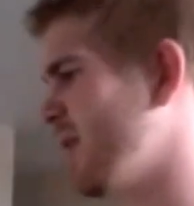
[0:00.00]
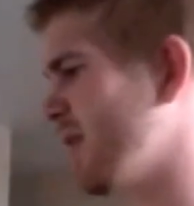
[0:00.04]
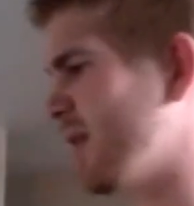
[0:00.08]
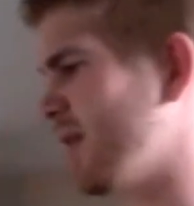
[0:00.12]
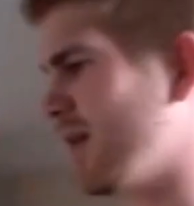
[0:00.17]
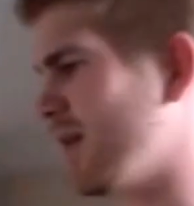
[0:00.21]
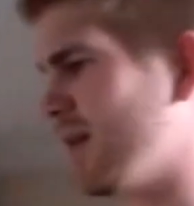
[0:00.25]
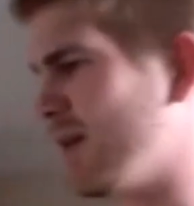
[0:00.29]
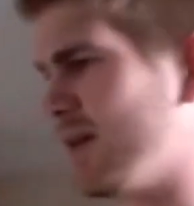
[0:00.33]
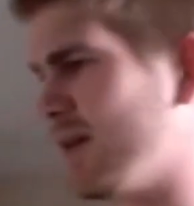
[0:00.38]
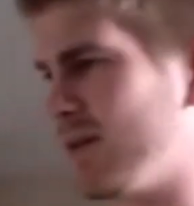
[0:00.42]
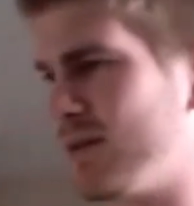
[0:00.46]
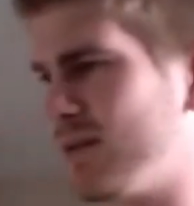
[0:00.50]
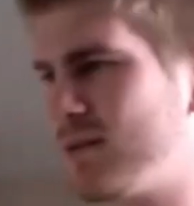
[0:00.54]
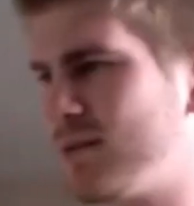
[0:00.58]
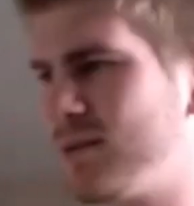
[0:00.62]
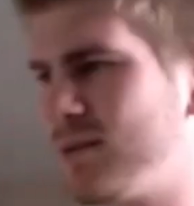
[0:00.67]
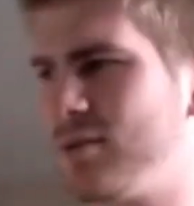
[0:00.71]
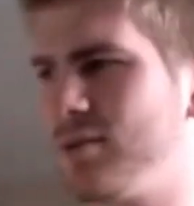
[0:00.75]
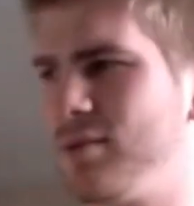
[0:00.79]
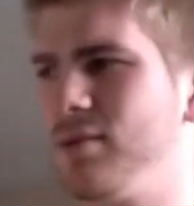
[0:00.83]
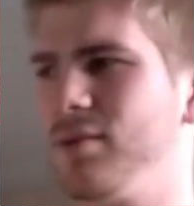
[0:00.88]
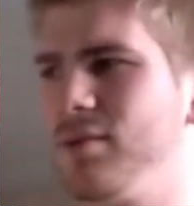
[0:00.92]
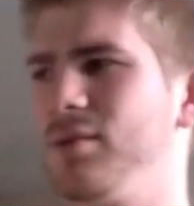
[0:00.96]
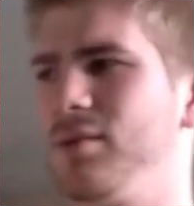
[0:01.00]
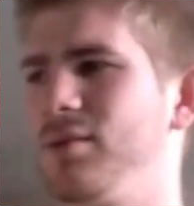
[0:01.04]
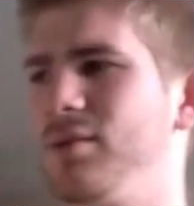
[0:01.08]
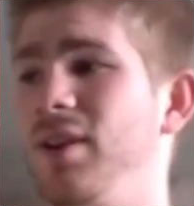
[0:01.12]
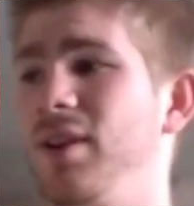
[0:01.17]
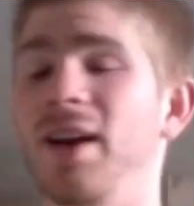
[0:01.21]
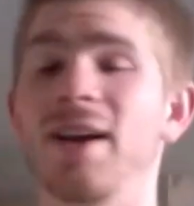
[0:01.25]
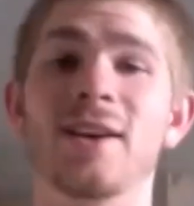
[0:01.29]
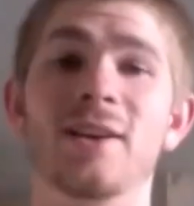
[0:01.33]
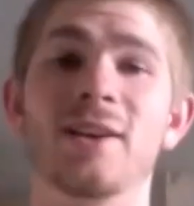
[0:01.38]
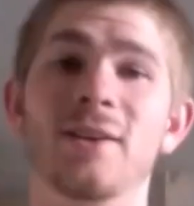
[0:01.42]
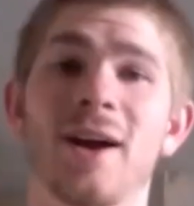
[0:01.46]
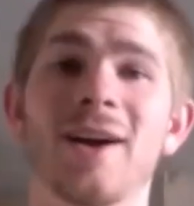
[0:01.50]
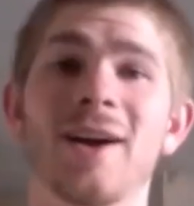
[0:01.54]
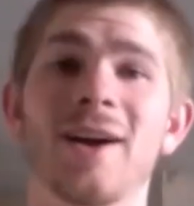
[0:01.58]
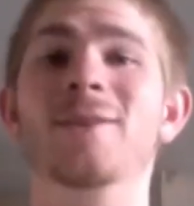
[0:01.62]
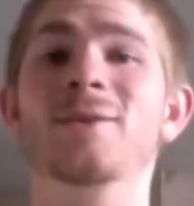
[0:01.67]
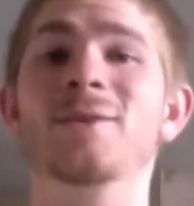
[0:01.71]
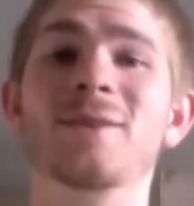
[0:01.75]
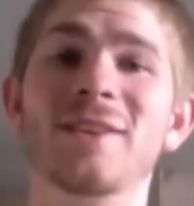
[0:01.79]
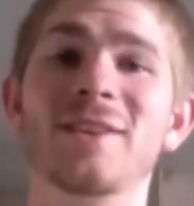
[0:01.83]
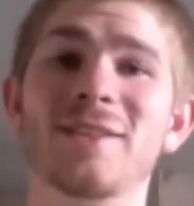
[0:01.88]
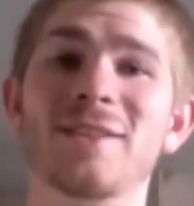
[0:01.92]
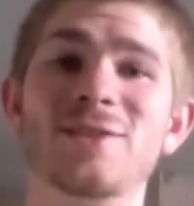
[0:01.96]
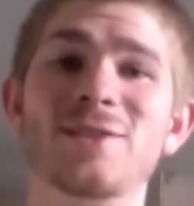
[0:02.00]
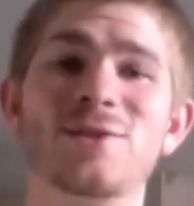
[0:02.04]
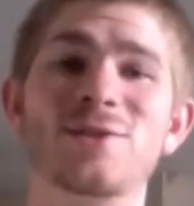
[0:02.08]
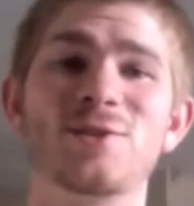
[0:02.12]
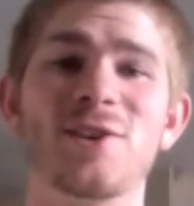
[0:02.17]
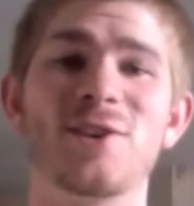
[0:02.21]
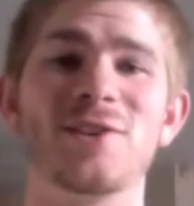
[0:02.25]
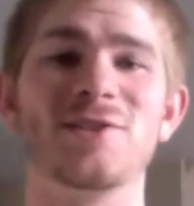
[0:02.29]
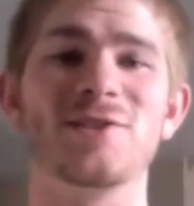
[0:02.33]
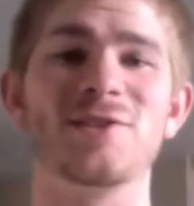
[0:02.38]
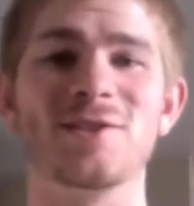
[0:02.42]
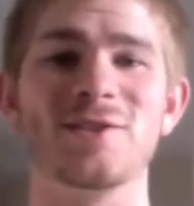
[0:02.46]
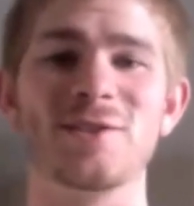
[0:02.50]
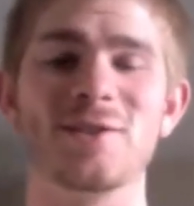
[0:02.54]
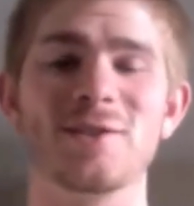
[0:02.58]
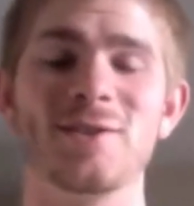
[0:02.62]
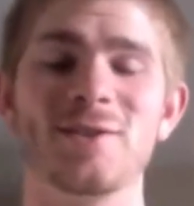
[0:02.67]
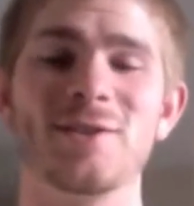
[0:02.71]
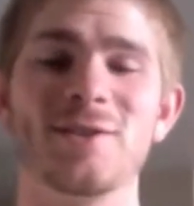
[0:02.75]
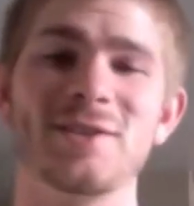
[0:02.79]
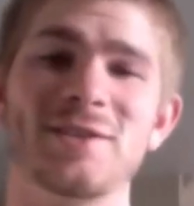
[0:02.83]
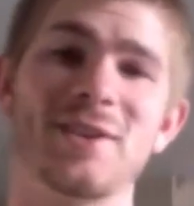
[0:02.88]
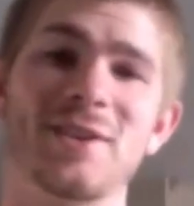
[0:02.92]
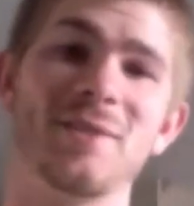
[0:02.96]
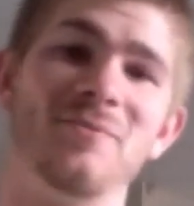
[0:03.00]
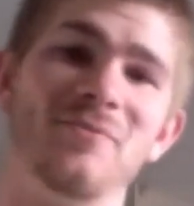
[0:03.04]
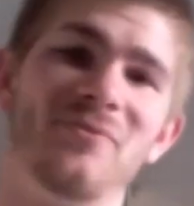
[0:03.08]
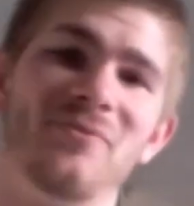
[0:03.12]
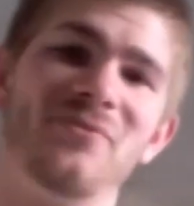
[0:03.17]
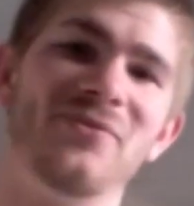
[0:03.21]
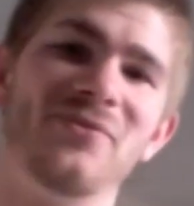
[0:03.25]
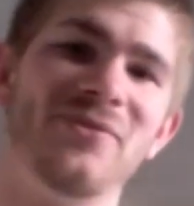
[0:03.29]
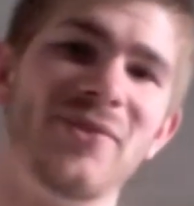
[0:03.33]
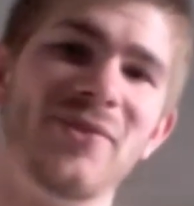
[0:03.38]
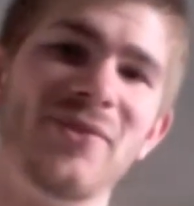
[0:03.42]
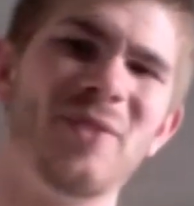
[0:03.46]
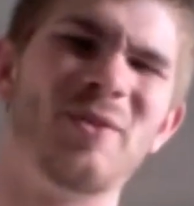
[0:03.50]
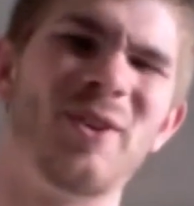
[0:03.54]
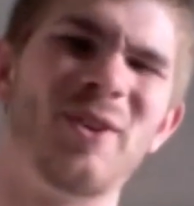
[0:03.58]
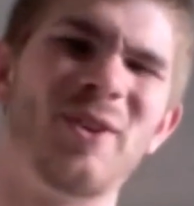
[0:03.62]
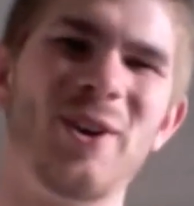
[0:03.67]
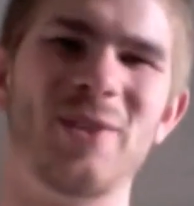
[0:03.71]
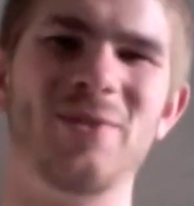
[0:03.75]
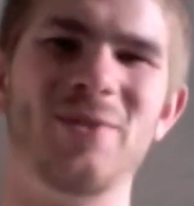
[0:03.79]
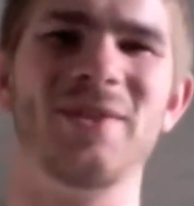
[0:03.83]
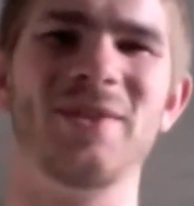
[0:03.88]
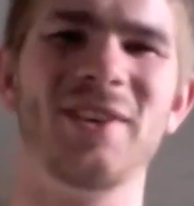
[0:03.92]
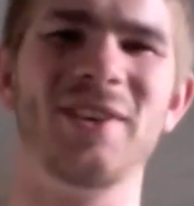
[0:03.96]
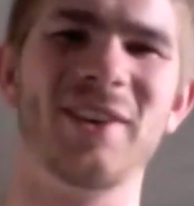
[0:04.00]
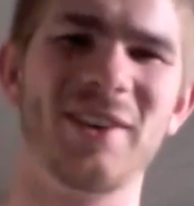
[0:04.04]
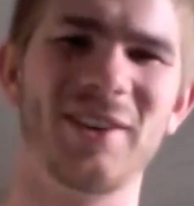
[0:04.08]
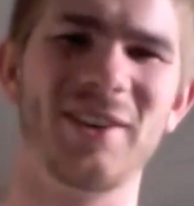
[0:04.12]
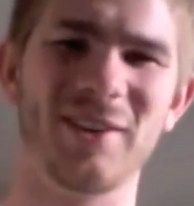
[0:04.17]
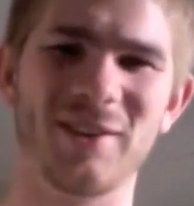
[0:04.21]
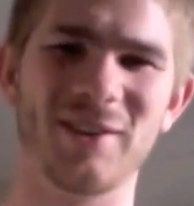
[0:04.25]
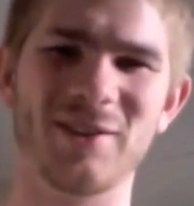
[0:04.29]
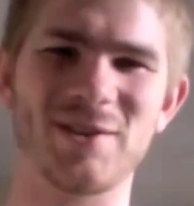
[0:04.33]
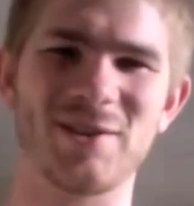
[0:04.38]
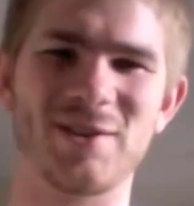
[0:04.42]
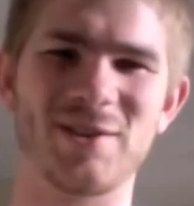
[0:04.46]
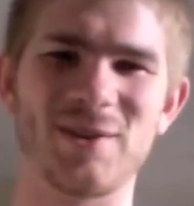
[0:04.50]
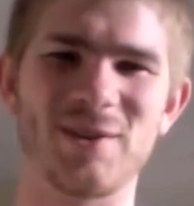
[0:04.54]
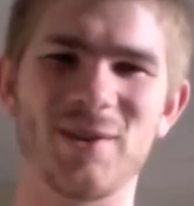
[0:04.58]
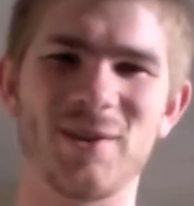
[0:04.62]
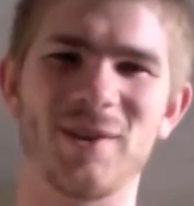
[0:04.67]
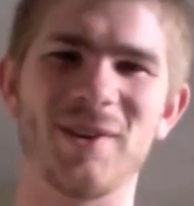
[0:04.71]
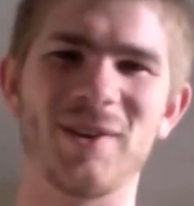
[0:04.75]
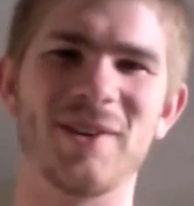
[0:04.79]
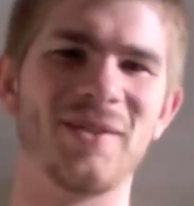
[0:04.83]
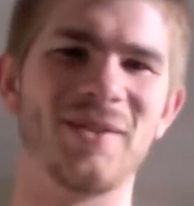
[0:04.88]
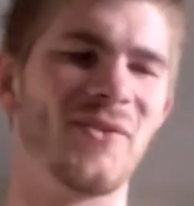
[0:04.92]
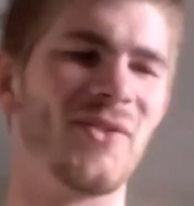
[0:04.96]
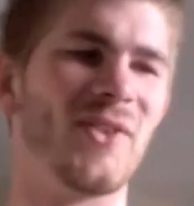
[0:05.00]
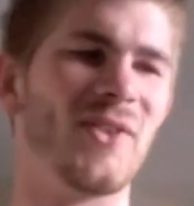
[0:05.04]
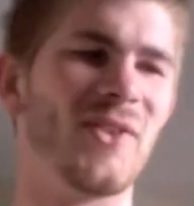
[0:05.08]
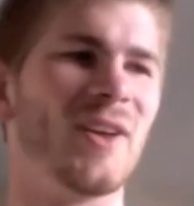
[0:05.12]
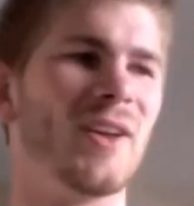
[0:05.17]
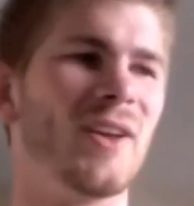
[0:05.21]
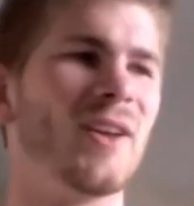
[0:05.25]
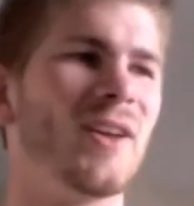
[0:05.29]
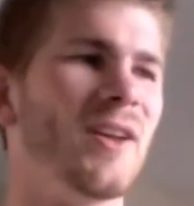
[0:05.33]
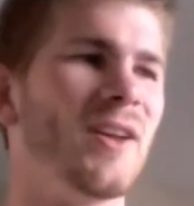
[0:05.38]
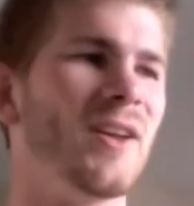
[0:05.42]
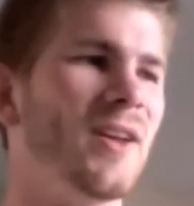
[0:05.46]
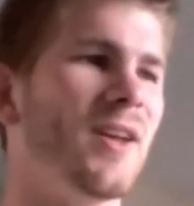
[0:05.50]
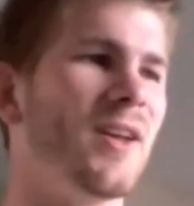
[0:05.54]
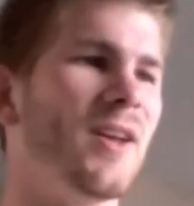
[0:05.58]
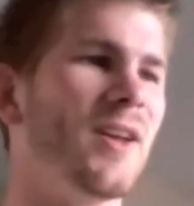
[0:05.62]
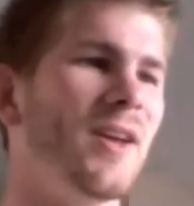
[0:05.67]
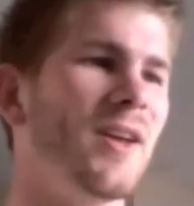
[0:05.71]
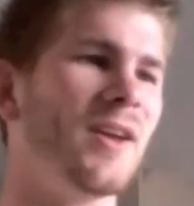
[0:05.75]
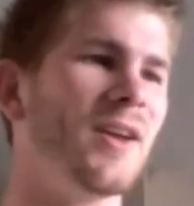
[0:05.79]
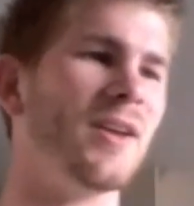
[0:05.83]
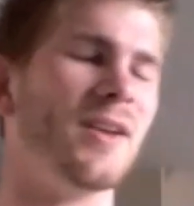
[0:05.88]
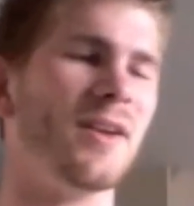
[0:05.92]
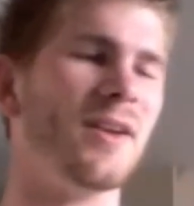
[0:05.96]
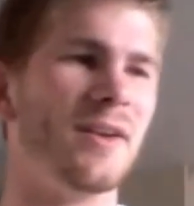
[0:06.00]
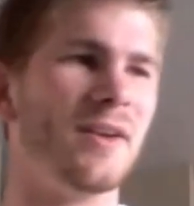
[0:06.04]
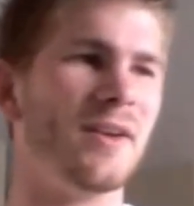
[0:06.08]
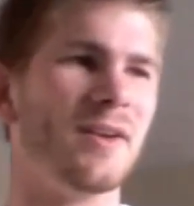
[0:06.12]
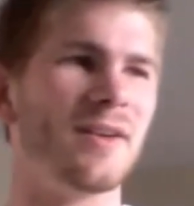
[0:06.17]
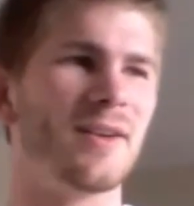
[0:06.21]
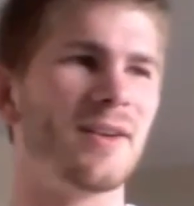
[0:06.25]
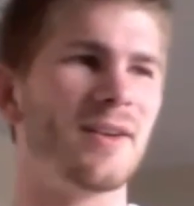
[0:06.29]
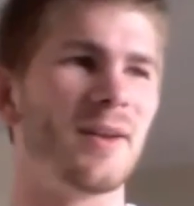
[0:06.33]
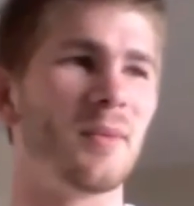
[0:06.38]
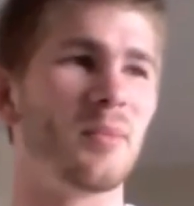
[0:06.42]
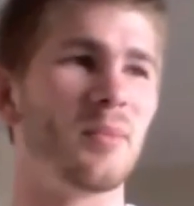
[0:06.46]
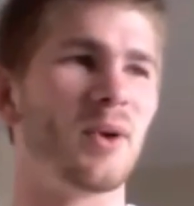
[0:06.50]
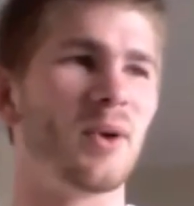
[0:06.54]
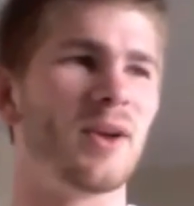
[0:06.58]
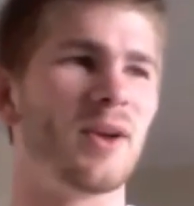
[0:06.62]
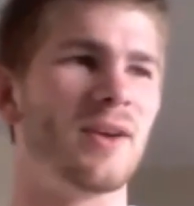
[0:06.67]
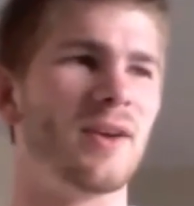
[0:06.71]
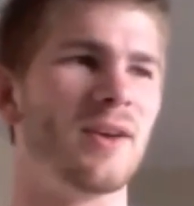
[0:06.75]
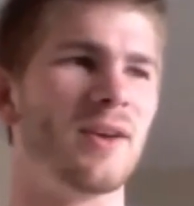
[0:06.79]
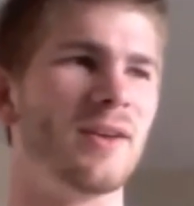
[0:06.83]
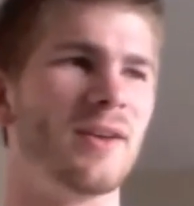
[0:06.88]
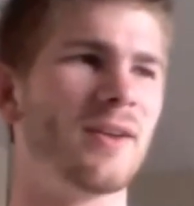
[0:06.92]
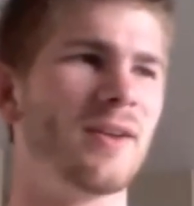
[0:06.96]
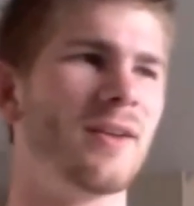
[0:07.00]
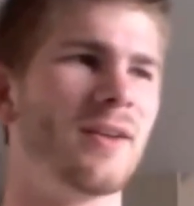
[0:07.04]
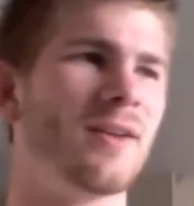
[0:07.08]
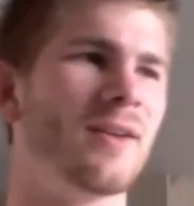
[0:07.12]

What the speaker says: I do need the stretches, though, because I'm already feeling a little sore, and I probably,